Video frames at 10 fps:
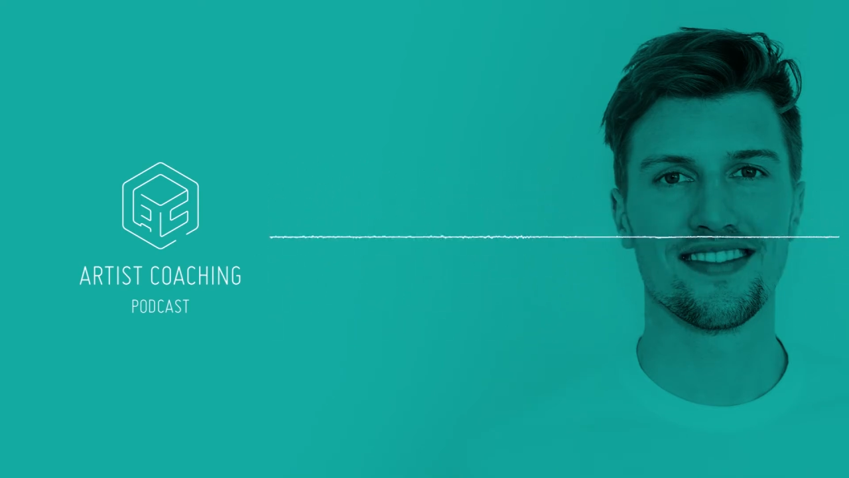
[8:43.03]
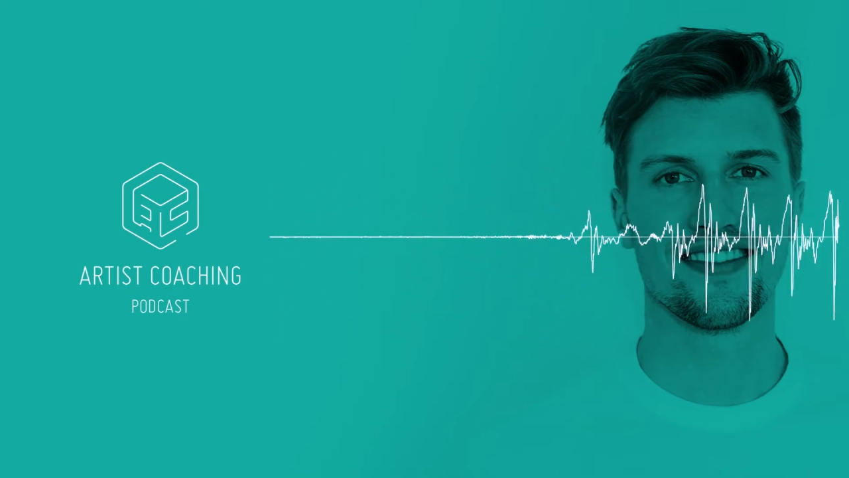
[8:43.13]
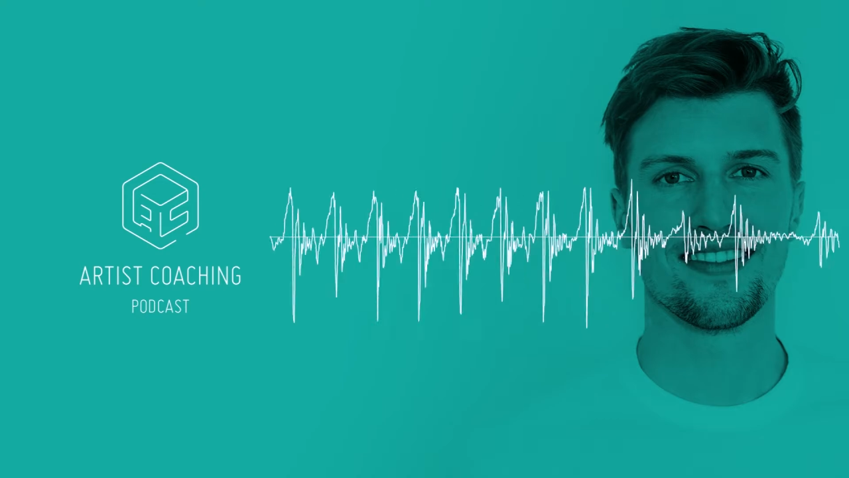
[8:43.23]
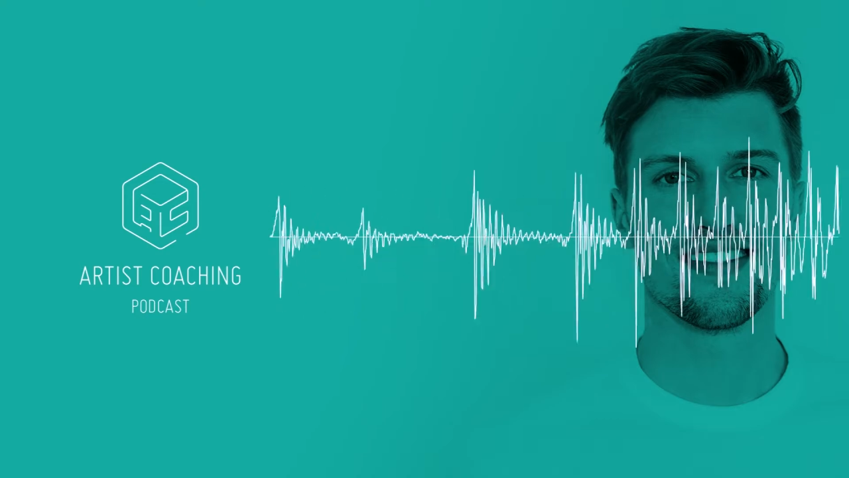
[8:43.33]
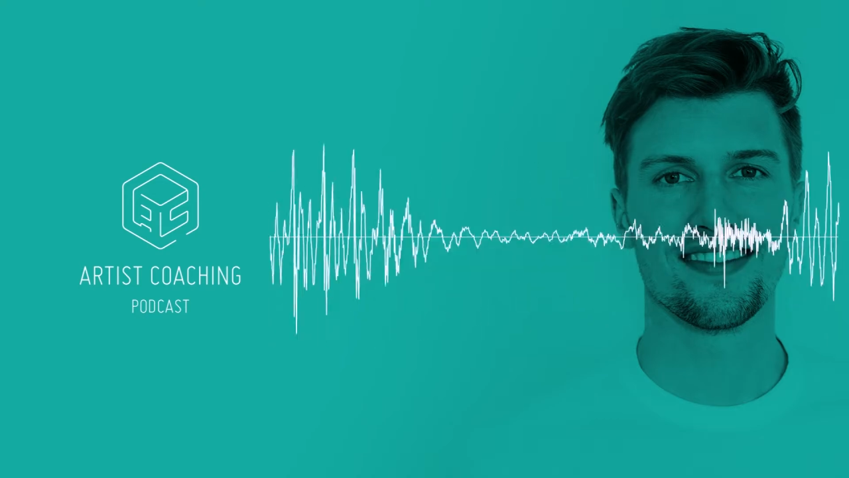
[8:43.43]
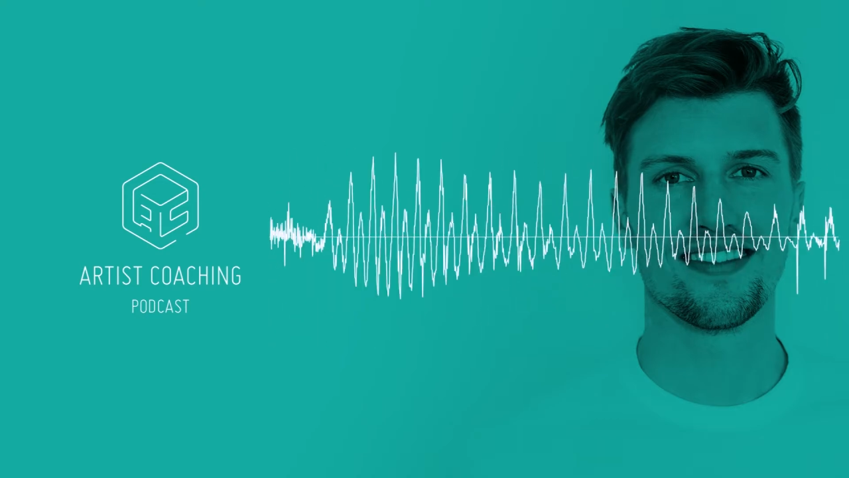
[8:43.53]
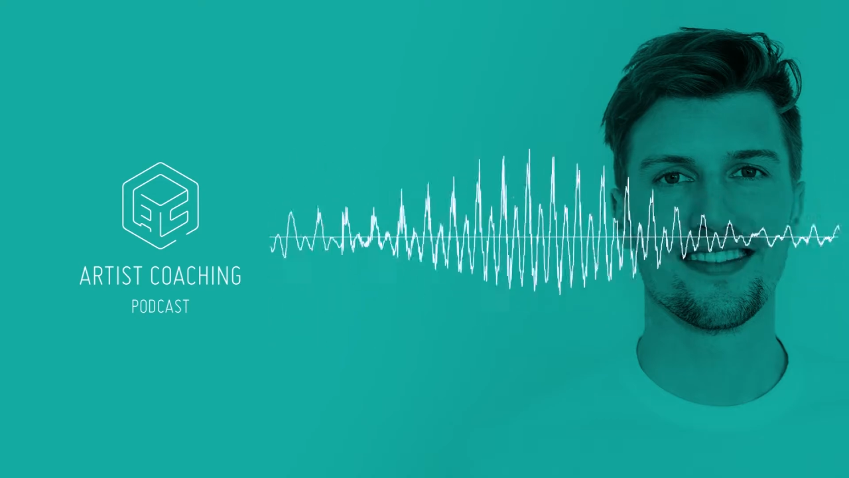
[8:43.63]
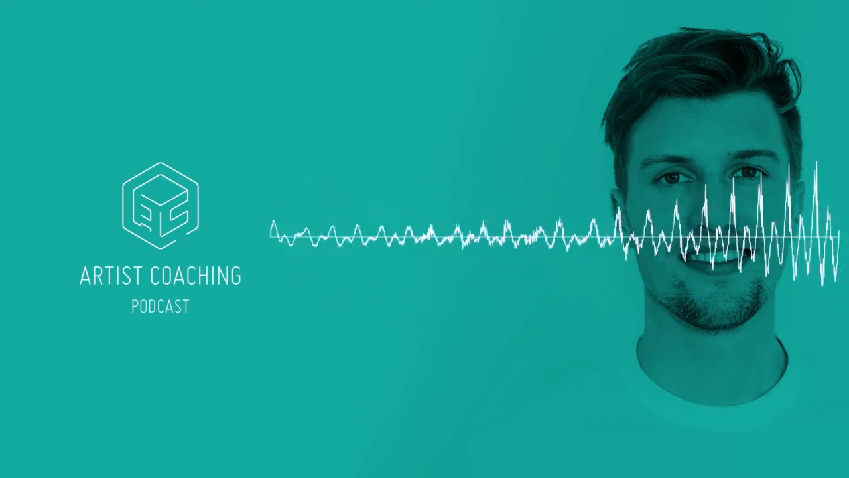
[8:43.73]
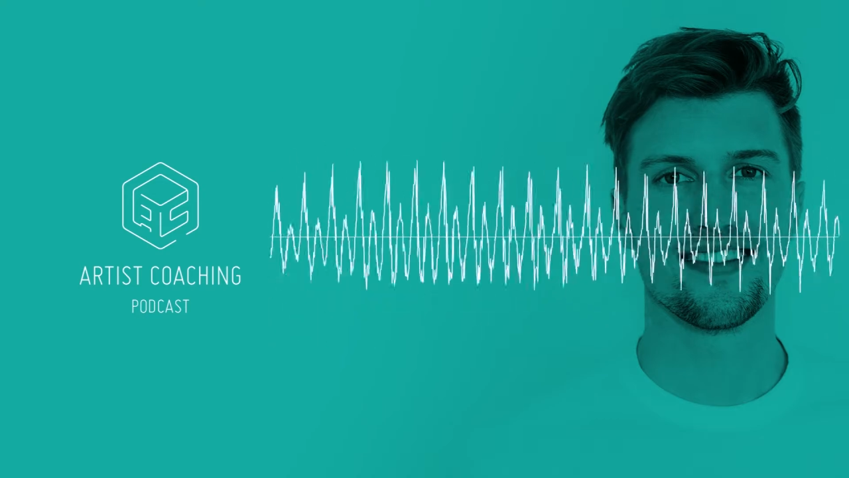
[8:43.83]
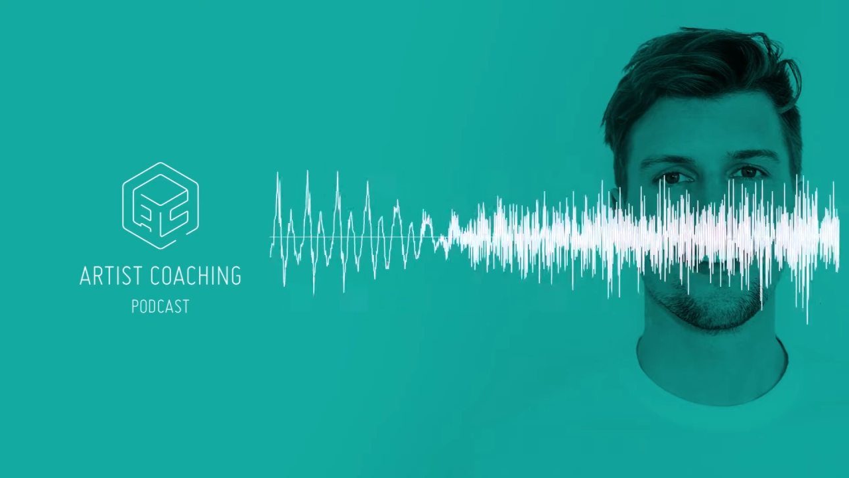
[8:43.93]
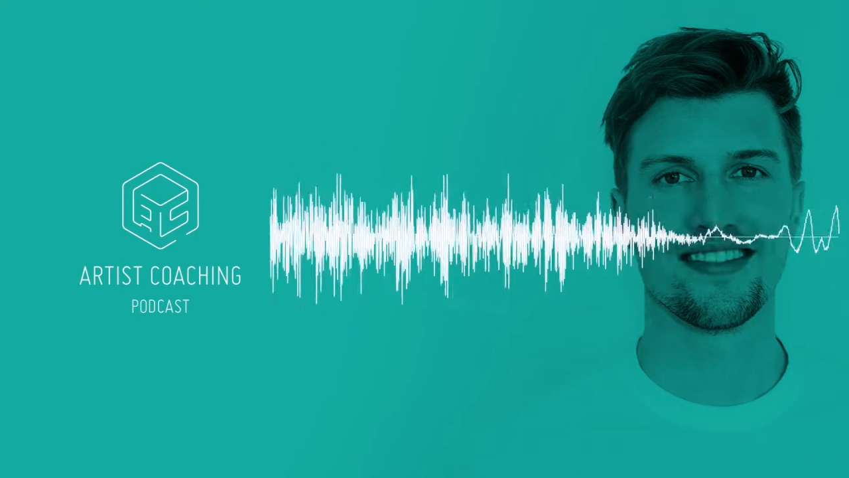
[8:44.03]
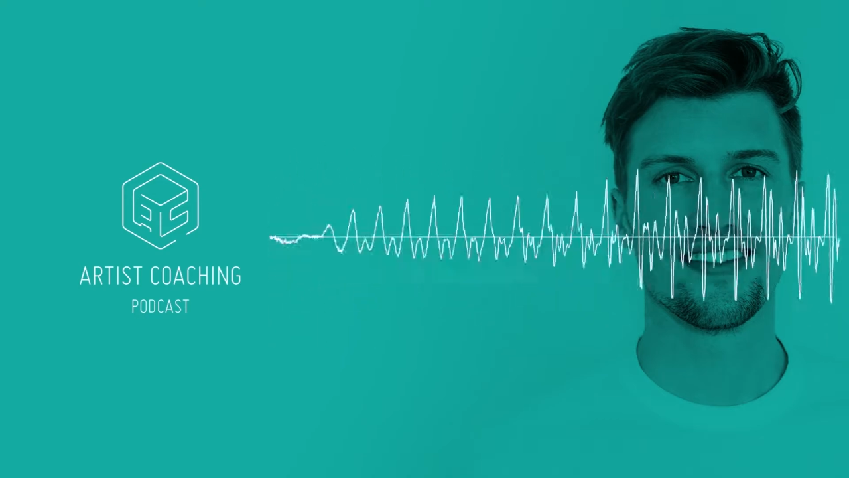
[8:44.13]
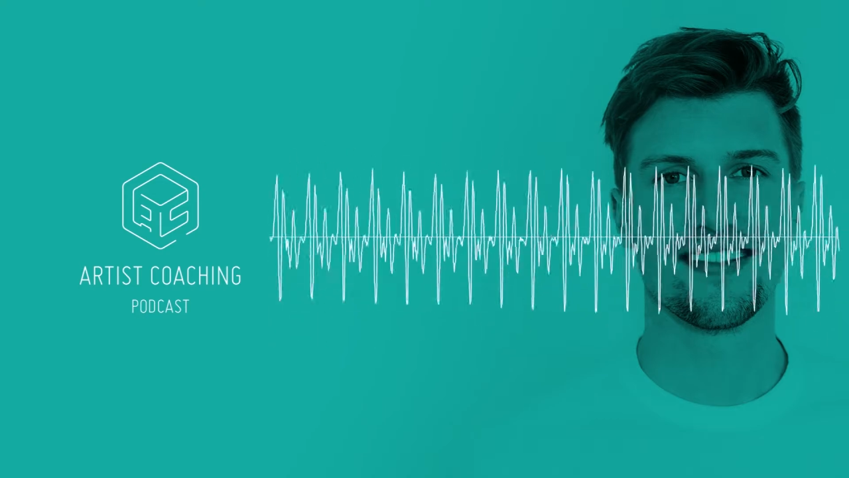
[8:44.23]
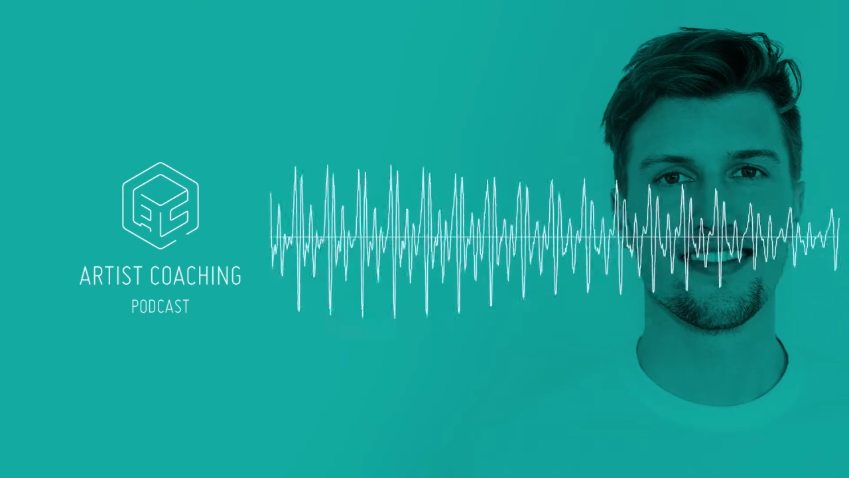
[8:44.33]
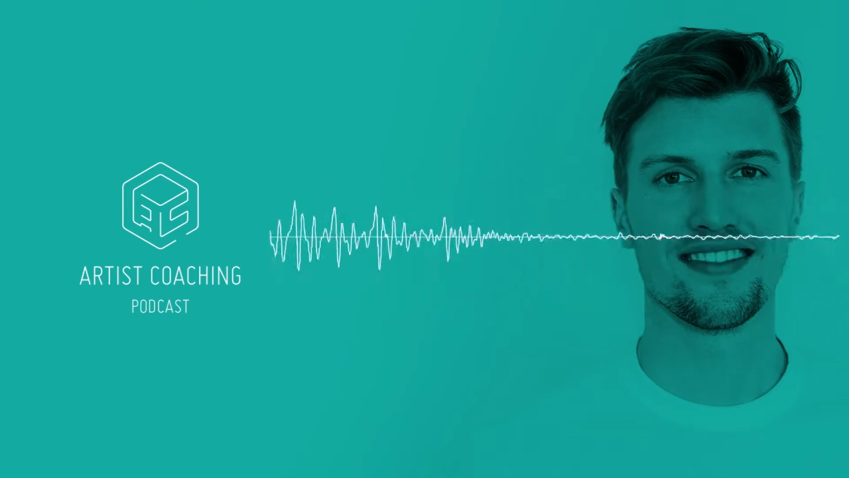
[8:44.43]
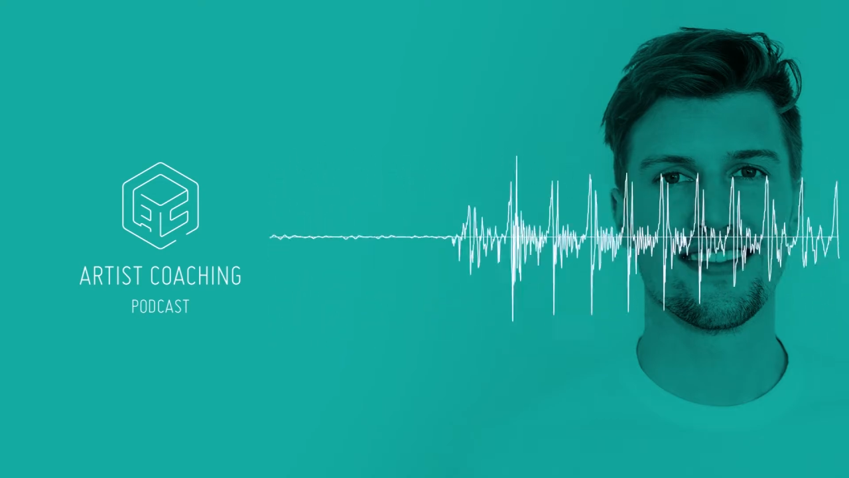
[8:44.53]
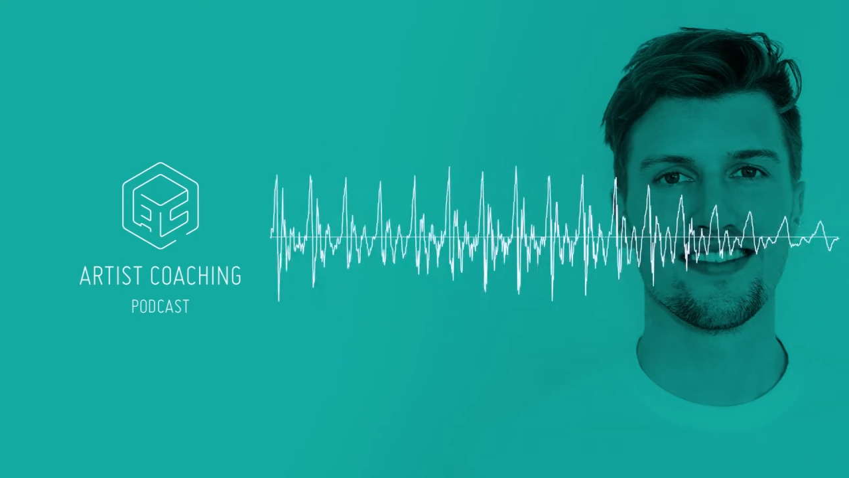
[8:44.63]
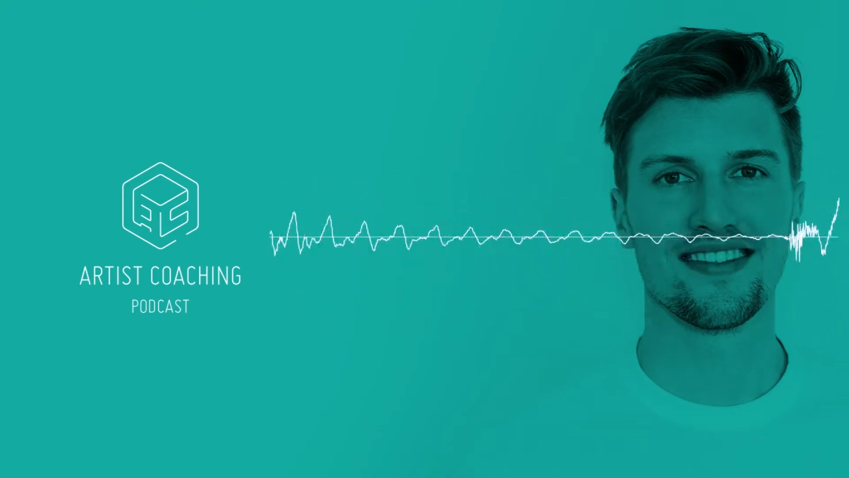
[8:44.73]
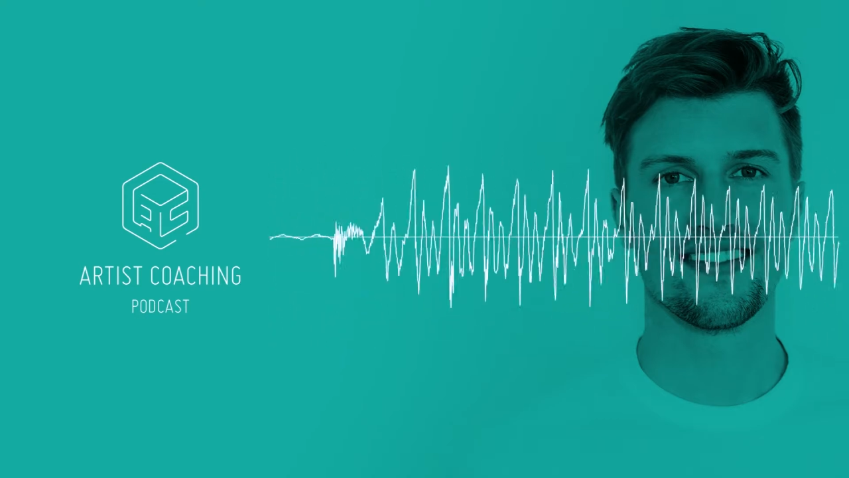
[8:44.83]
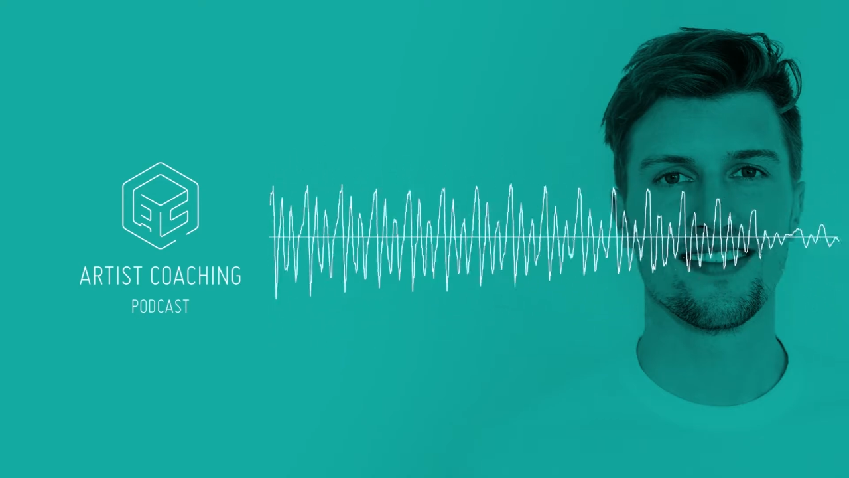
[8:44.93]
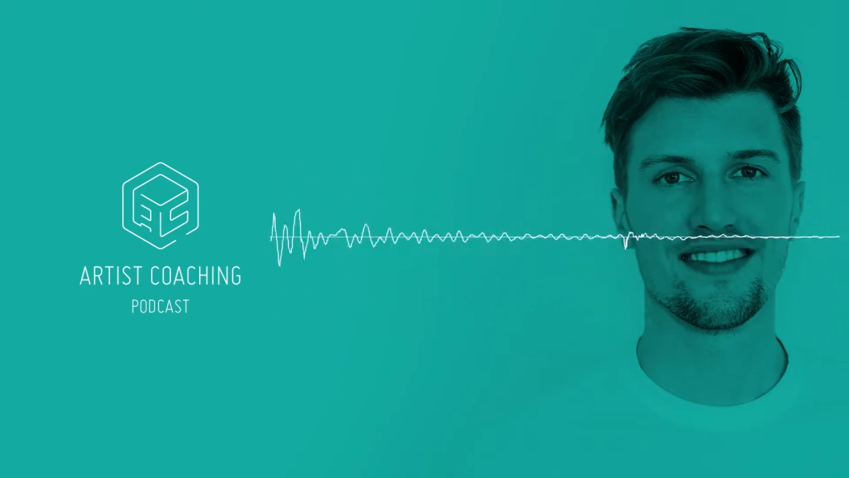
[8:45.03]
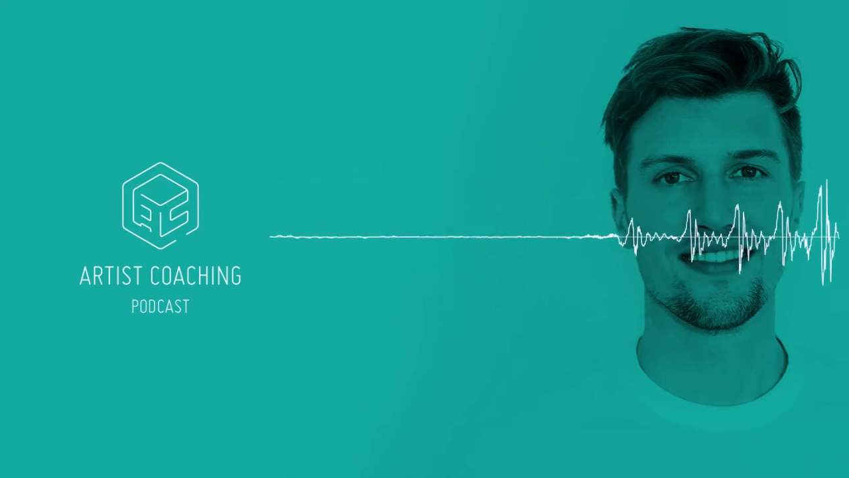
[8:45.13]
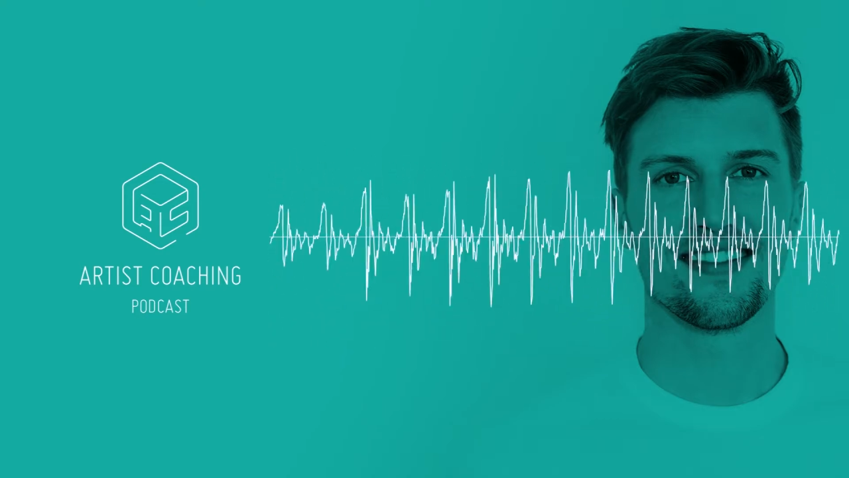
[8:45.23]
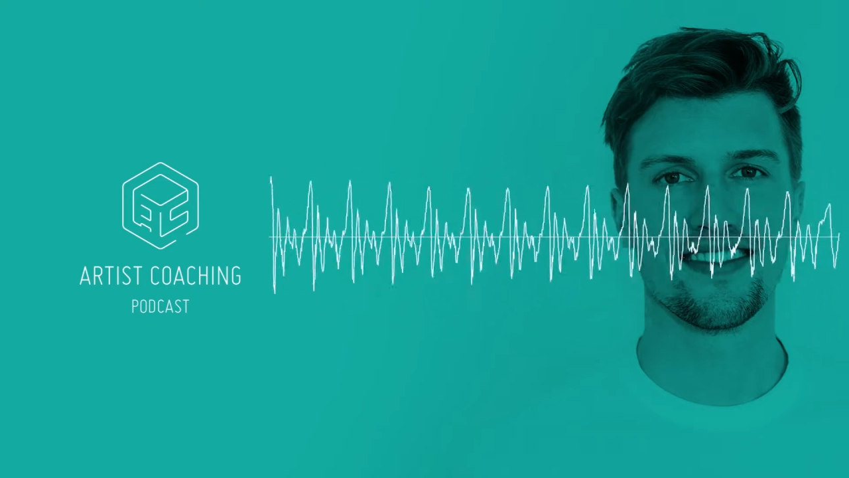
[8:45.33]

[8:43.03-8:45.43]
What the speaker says: I can give you a small anecdote,